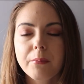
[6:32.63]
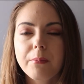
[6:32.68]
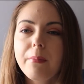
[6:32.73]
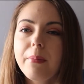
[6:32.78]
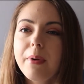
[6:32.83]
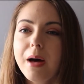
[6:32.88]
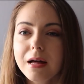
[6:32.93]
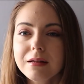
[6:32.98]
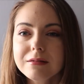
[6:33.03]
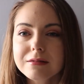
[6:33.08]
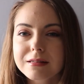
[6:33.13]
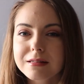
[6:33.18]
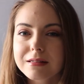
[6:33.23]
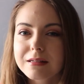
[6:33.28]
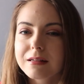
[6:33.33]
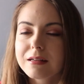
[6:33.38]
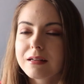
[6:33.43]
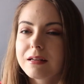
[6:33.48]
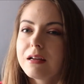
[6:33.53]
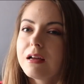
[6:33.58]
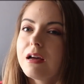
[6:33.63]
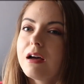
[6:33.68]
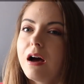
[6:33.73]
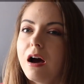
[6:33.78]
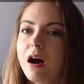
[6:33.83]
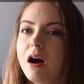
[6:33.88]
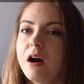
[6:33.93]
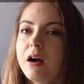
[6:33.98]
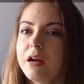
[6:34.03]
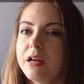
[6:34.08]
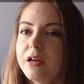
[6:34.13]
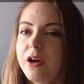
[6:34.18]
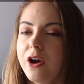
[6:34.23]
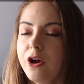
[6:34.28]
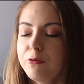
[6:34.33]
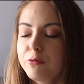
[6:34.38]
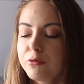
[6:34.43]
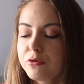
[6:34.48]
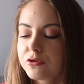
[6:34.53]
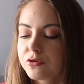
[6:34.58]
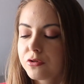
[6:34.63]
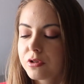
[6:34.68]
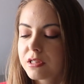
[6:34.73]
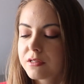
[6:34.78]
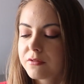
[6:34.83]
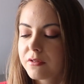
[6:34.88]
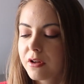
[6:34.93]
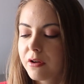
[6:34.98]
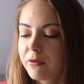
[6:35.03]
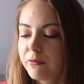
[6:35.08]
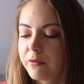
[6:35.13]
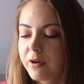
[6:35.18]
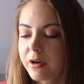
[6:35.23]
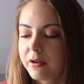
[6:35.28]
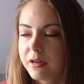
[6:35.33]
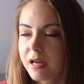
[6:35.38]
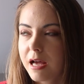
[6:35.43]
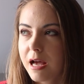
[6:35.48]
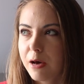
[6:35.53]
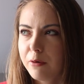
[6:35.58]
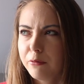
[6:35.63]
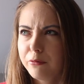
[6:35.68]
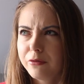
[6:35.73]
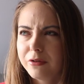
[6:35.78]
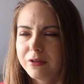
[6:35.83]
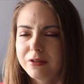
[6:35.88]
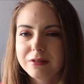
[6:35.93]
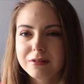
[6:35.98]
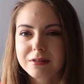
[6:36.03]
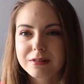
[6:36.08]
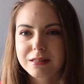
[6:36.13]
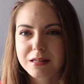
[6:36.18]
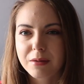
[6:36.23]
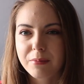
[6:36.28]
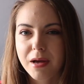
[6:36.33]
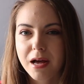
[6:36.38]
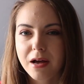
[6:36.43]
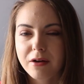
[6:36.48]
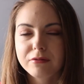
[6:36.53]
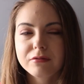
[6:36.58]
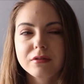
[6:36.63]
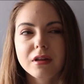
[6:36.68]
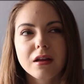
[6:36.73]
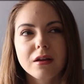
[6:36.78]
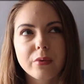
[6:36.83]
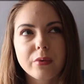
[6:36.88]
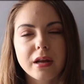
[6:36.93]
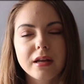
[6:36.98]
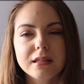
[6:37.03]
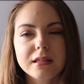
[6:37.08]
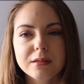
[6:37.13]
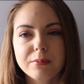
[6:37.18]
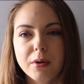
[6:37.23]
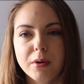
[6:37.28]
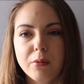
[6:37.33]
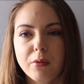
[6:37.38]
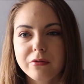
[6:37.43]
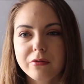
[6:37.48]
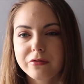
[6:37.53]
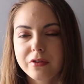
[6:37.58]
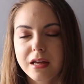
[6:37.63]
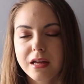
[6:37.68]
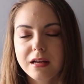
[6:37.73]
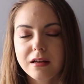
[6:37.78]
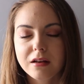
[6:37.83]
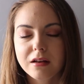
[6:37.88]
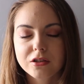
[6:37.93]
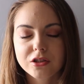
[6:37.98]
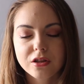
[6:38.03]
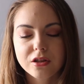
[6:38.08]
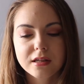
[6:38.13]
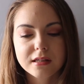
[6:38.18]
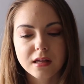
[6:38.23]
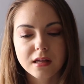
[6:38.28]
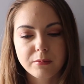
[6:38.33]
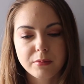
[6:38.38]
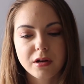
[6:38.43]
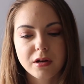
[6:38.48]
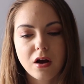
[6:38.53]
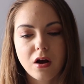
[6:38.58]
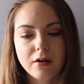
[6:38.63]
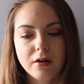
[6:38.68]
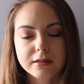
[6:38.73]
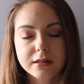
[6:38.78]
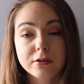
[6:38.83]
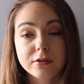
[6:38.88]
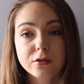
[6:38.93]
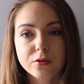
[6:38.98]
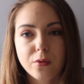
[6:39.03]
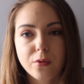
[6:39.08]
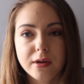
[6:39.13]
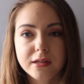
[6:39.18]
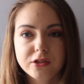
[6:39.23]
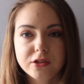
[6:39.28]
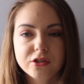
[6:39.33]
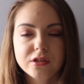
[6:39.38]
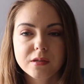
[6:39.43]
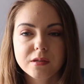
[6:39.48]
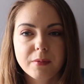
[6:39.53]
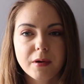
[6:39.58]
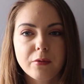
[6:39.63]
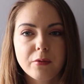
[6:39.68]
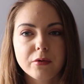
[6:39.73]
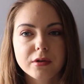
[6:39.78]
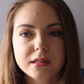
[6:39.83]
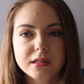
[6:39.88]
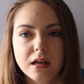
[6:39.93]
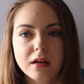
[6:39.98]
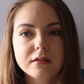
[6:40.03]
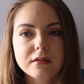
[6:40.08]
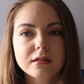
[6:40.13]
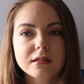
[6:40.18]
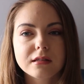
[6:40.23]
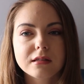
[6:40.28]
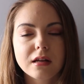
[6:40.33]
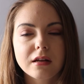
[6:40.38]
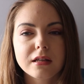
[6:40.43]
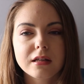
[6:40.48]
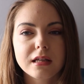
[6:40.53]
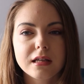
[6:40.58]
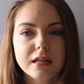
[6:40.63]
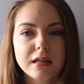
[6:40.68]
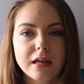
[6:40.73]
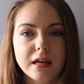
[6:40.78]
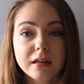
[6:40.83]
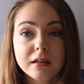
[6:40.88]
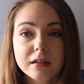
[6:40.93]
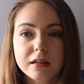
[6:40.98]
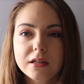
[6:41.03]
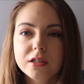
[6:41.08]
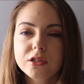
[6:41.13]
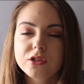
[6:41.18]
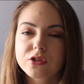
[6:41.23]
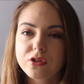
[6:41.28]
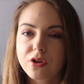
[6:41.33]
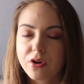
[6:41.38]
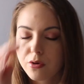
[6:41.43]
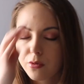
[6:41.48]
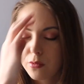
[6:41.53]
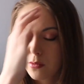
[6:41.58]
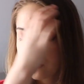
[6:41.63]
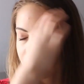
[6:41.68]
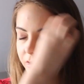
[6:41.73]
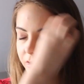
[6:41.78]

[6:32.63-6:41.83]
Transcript: But I hope you enjoyed this video and found it helpful somehow. When I did my one for English and this, I'd been asked loads of questions about what it's like to study English, so